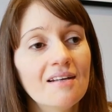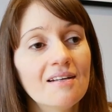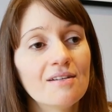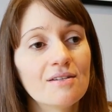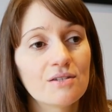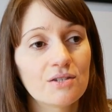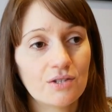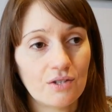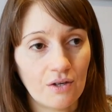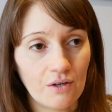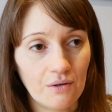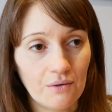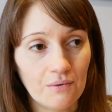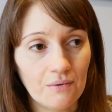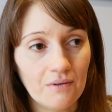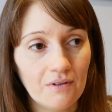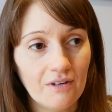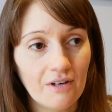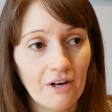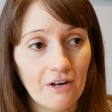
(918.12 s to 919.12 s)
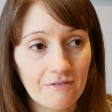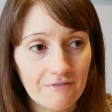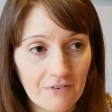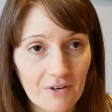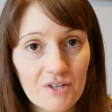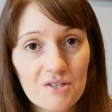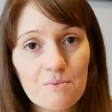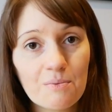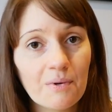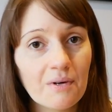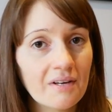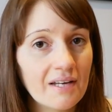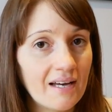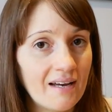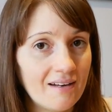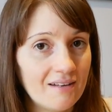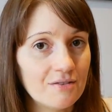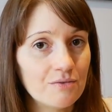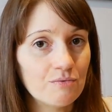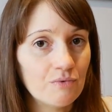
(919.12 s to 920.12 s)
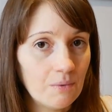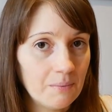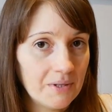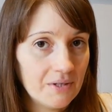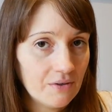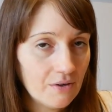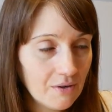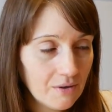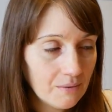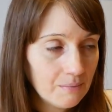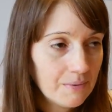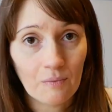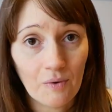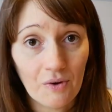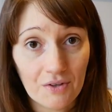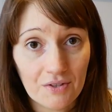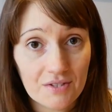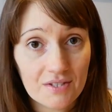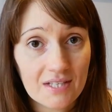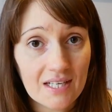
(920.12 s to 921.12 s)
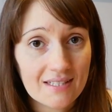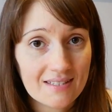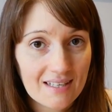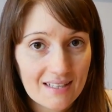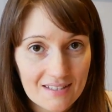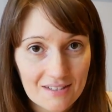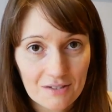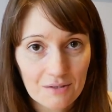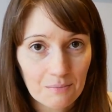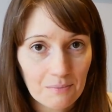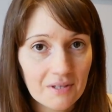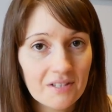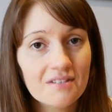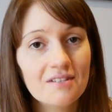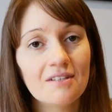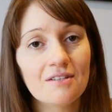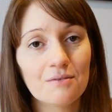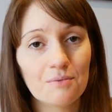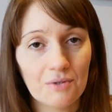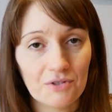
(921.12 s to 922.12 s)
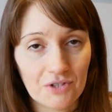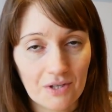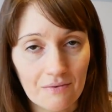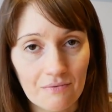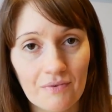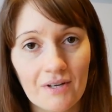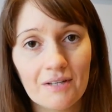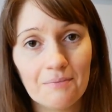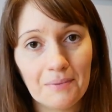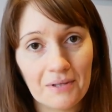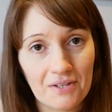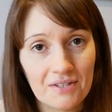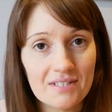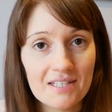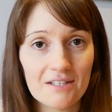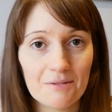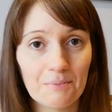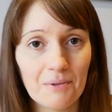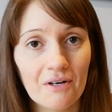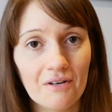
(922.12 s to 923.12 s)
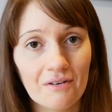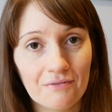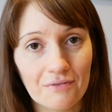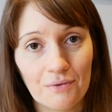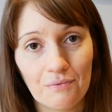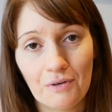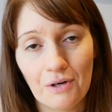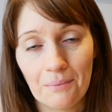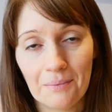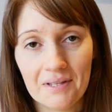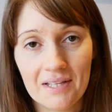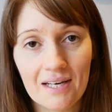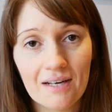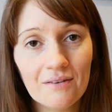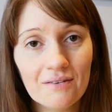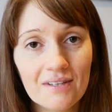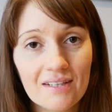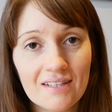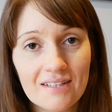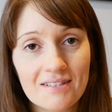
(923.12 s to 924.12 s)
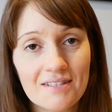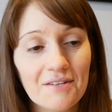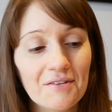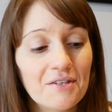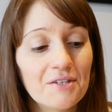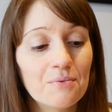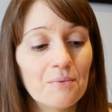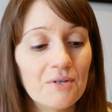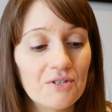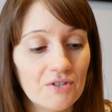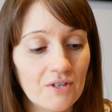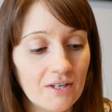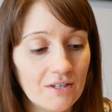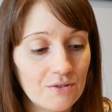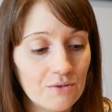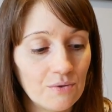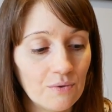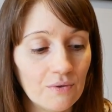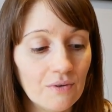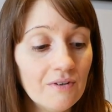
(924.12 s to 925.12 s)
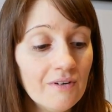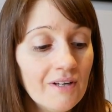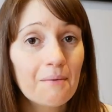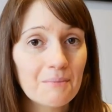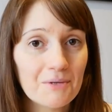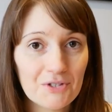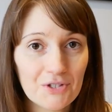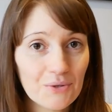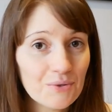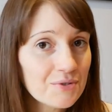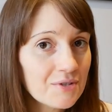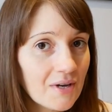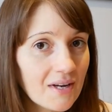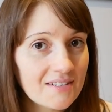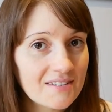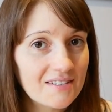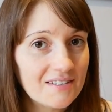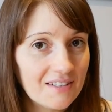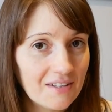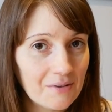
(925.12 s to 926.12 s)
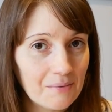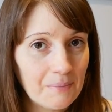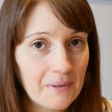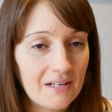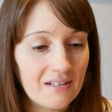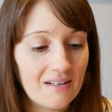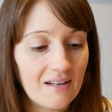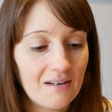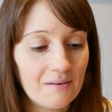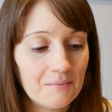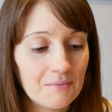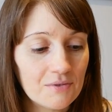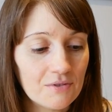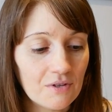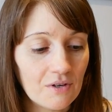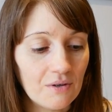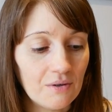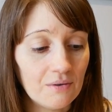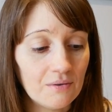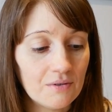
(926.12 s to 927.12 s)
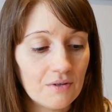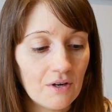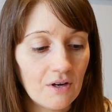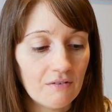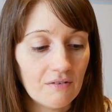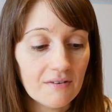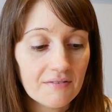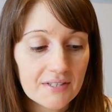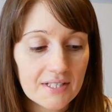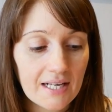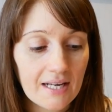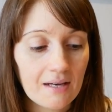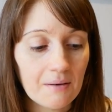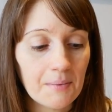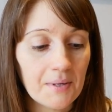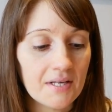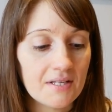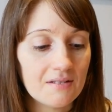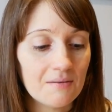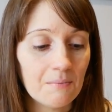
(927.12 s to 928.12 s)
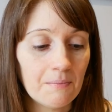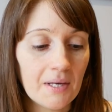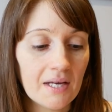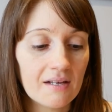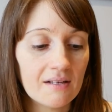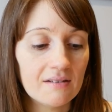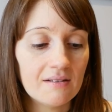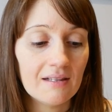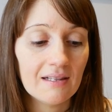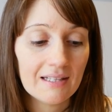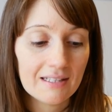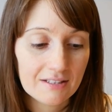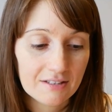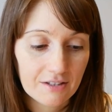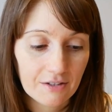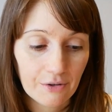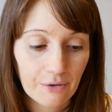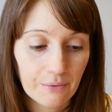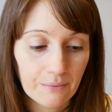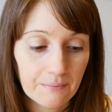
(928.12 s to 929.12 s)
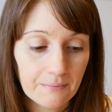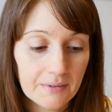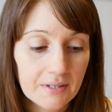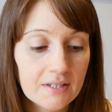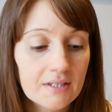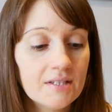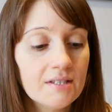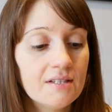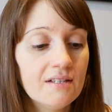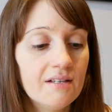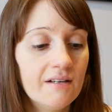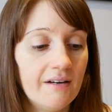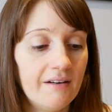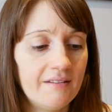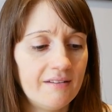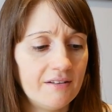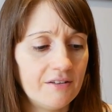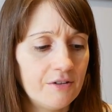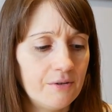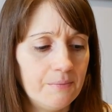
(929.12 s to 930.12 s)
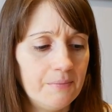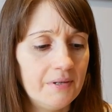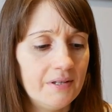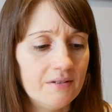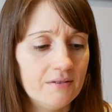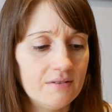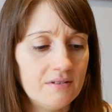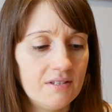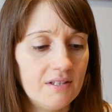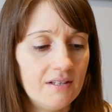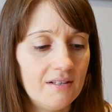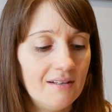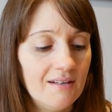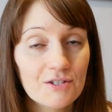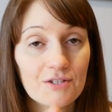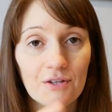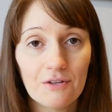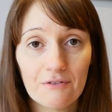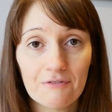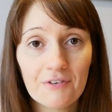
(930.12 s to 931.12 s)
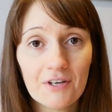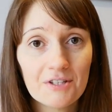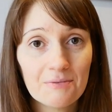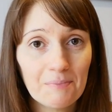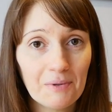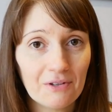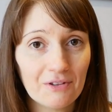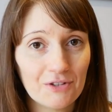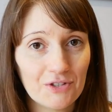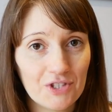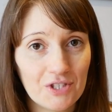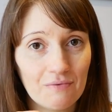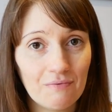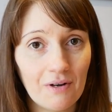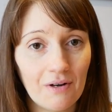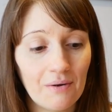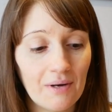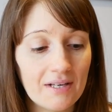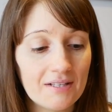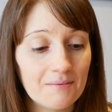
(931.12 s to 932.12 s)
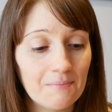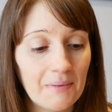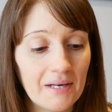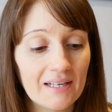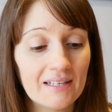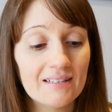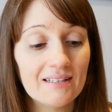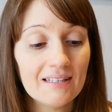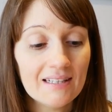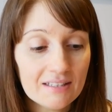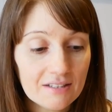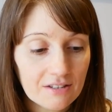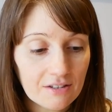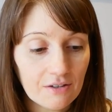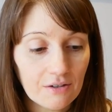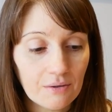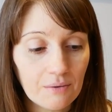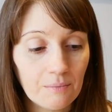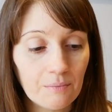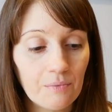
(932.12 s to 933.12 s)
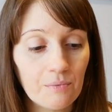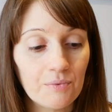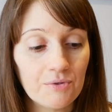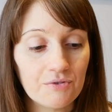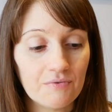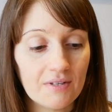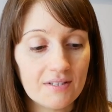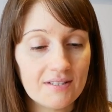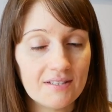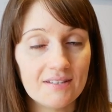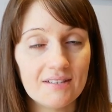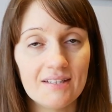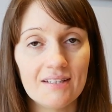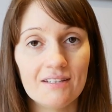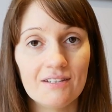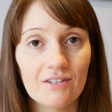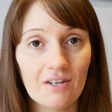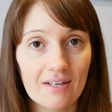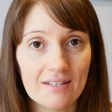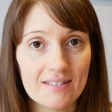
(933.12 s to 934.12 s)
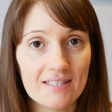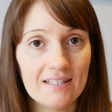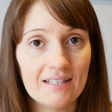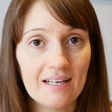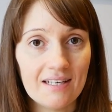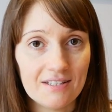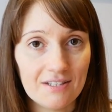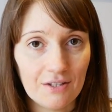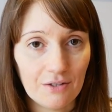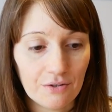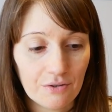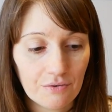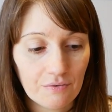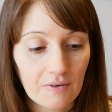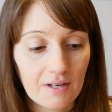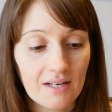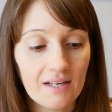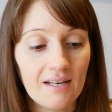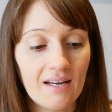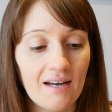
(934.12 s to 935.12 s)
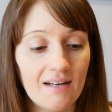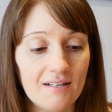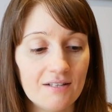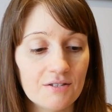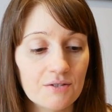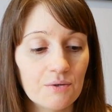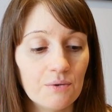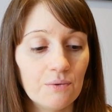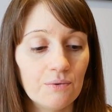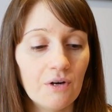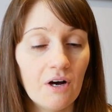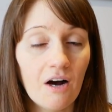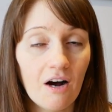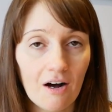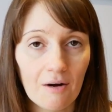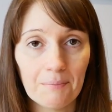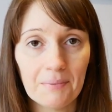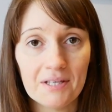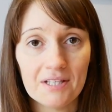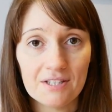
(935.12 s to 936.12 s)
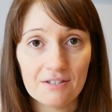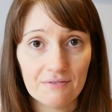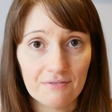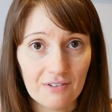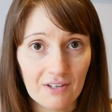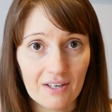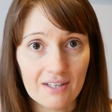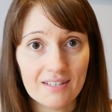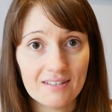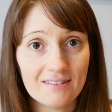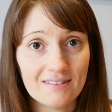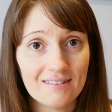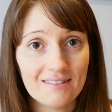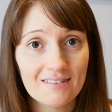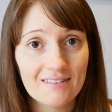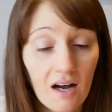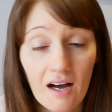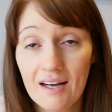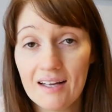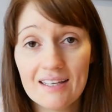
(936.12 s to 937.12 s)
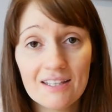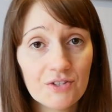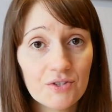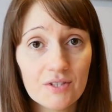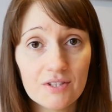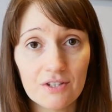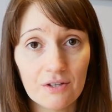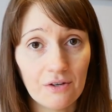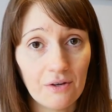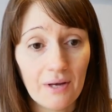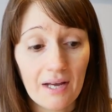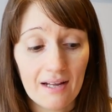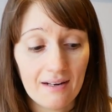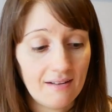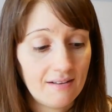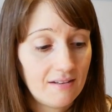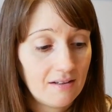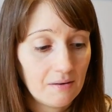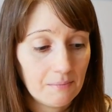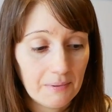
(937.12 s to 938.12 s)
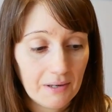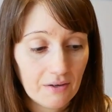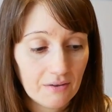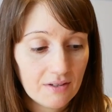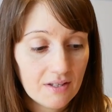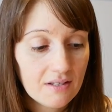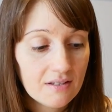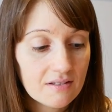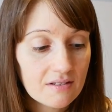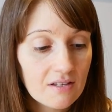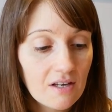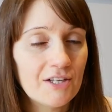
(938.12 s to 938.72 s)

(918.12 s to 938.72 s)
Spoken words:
So her first book as Robin Hobb was Assassin's Apprentice, which I've read because that's part of the Realm of the Elderling series, which I adore. But she also has another pen name. So her other name is Megan Lindholm, I think you pronounce it. So the first book that she wrote as Megan Lindholm was written in 1983, and it's called Harpy's Flight. I literally don't know anything about this.